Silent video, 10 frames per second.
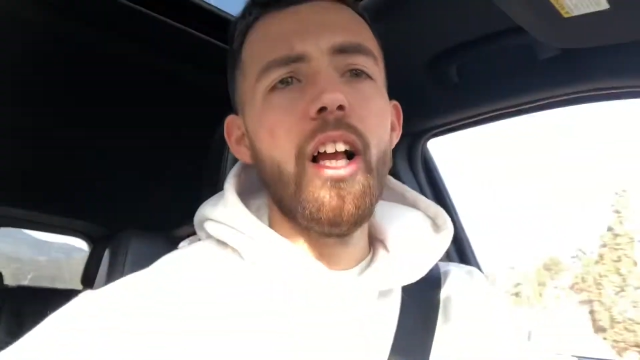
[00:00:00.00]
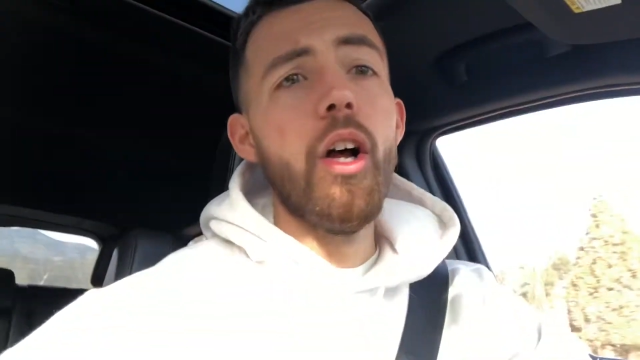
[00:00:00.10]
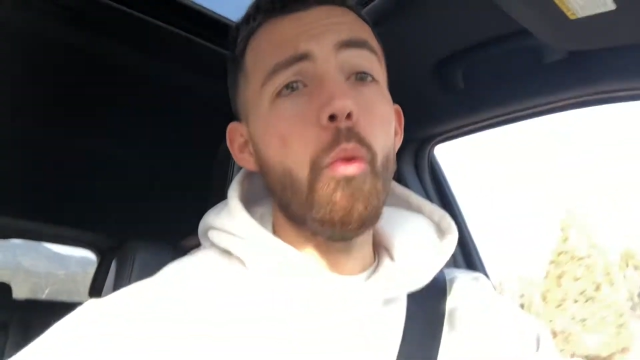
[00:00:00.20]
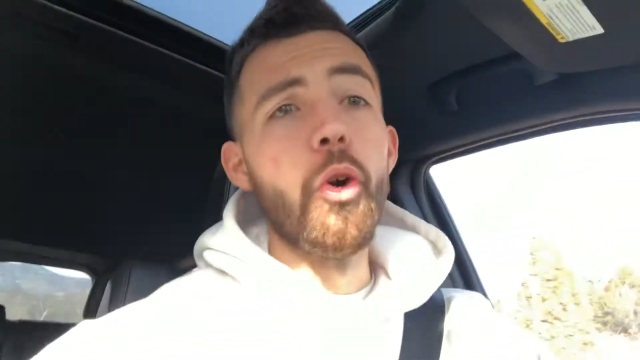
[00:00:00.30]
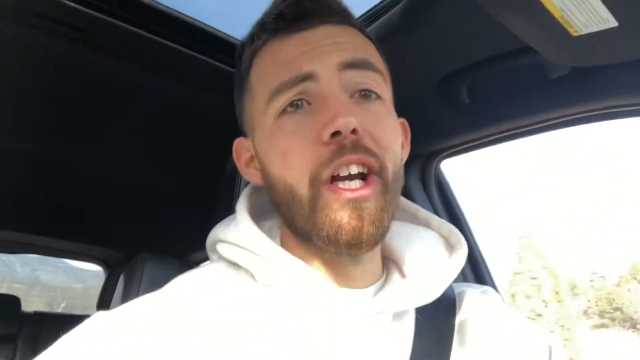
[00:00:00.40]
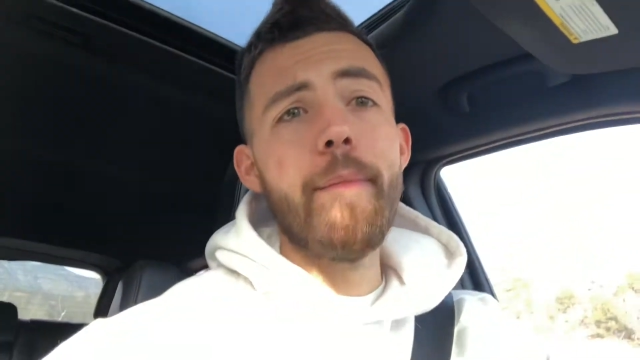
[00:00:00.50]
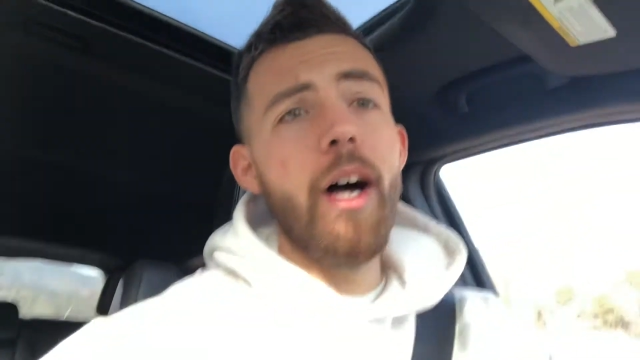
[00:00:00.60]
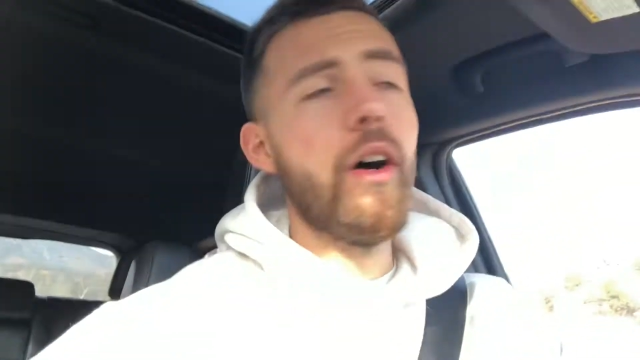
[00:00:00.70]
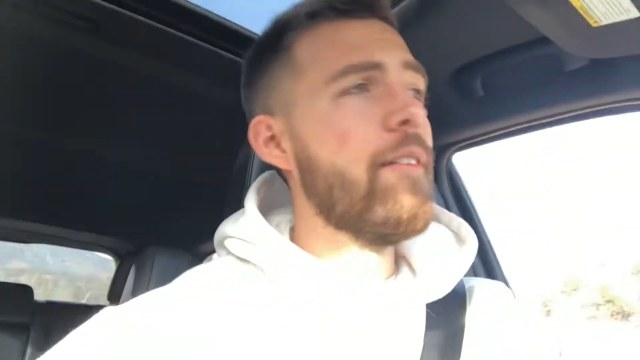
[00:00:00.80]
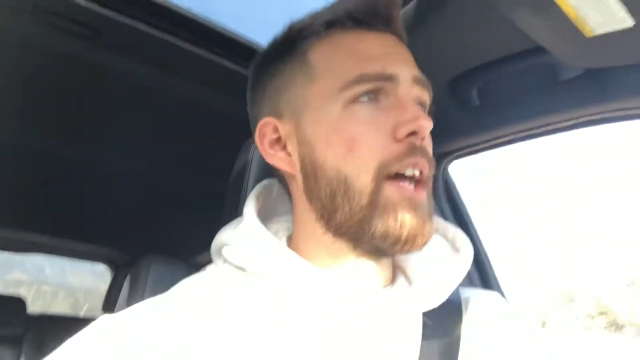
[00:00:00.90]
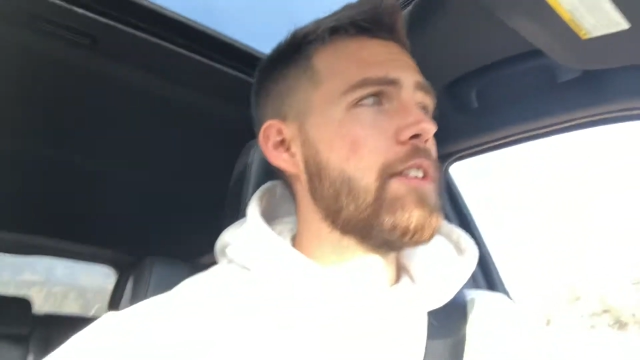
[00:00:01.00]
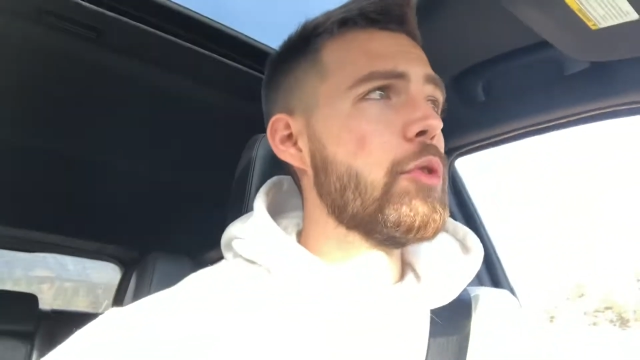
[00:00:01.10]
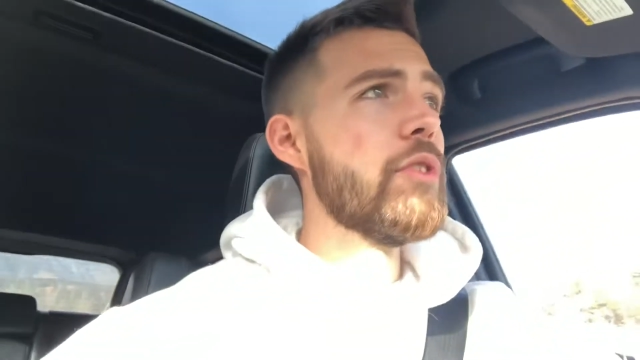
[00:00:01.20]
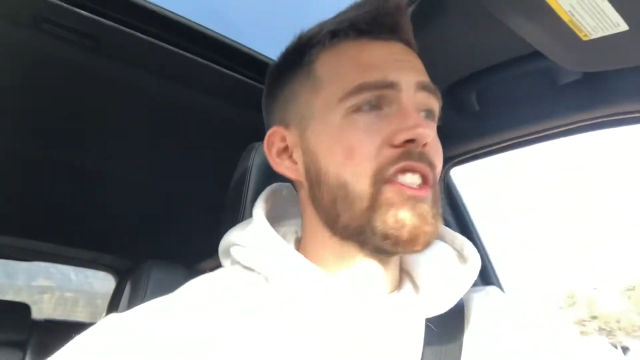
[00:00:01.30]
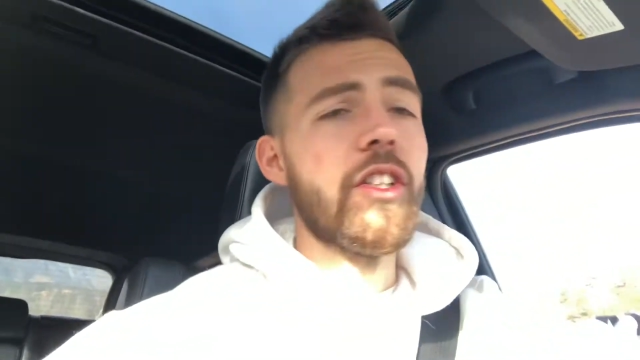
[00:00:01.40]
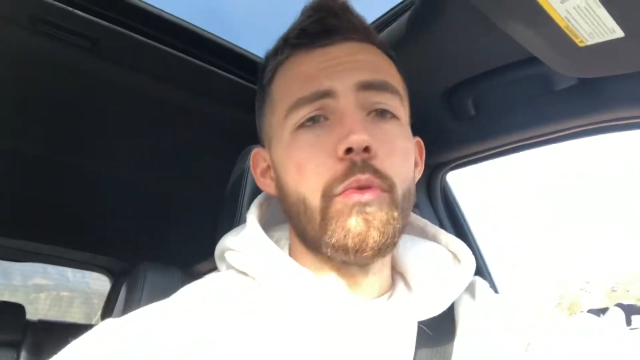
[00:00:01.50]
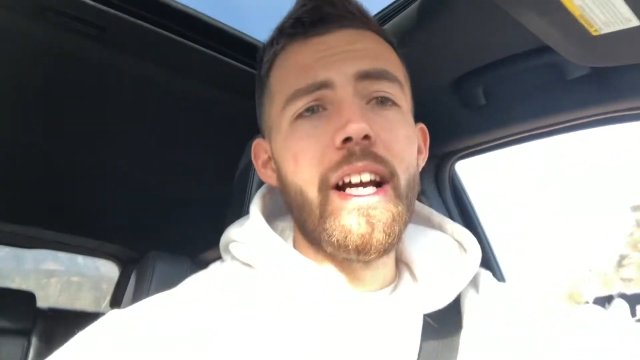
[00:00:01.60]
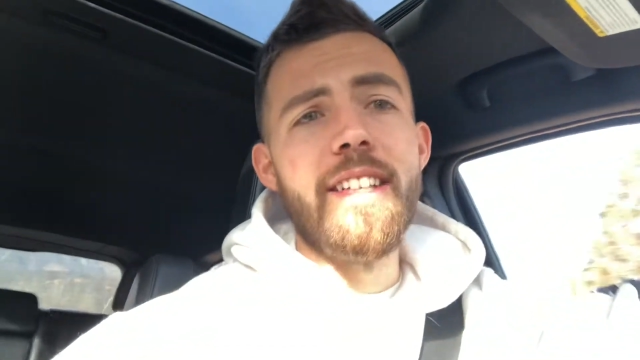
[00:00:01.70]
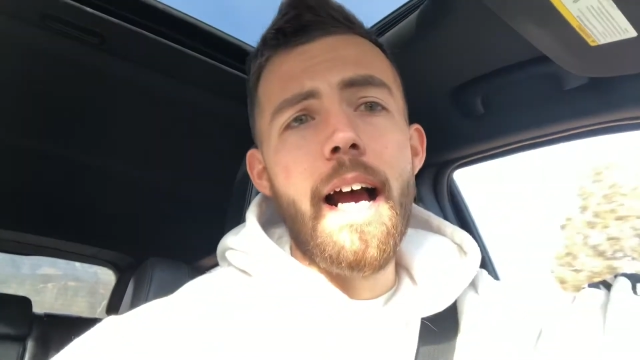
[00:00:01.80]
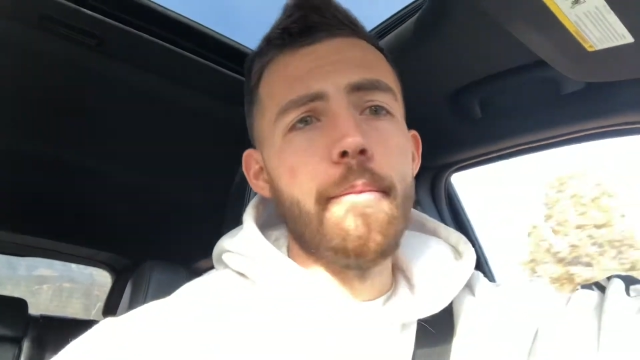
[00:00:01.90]
worrying about if I'm doing this at the
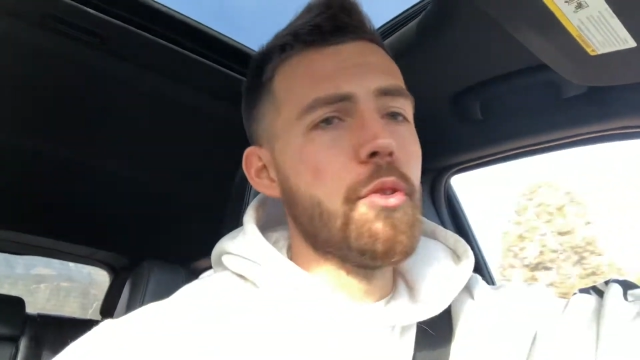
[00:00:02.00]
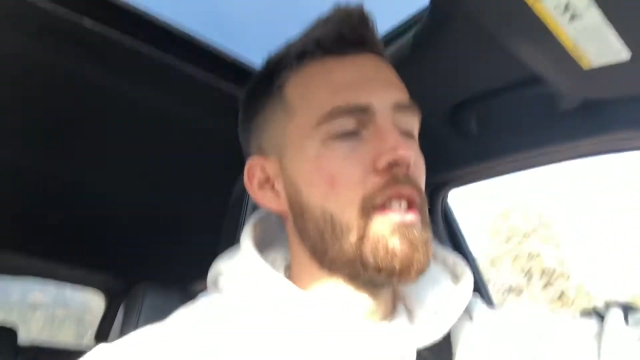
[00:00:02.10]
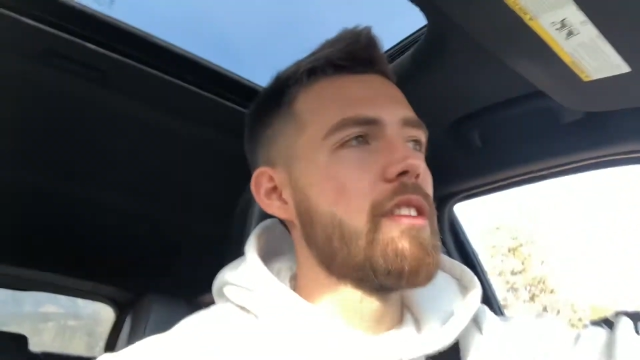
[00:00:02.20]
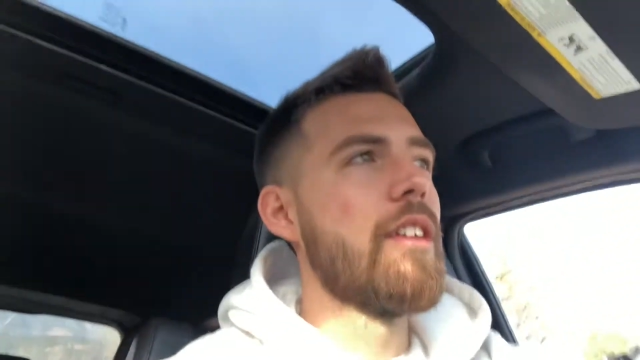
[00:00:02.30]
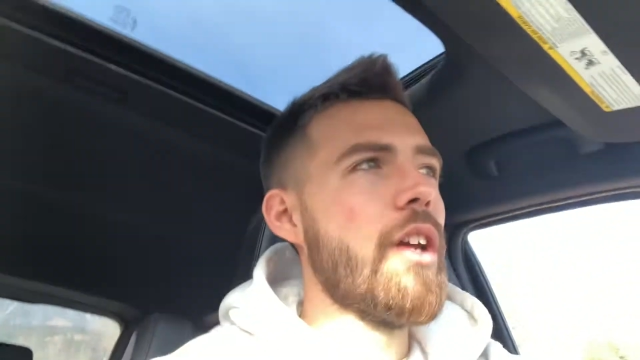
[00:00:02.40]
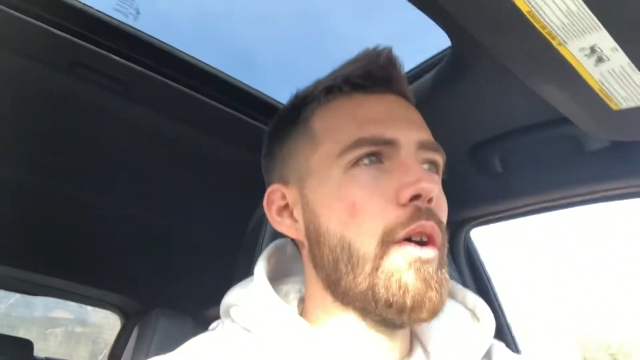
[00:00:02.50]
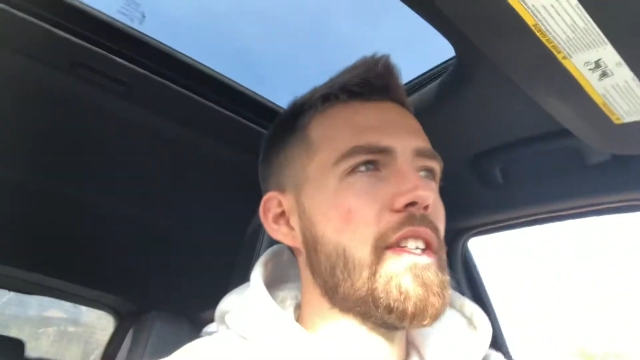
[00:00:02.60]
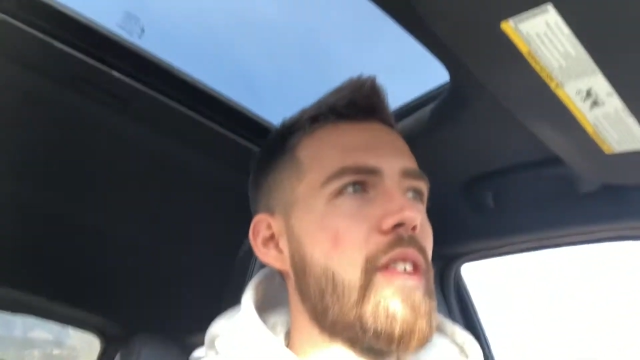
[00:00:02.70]
right time, doing this. No, it's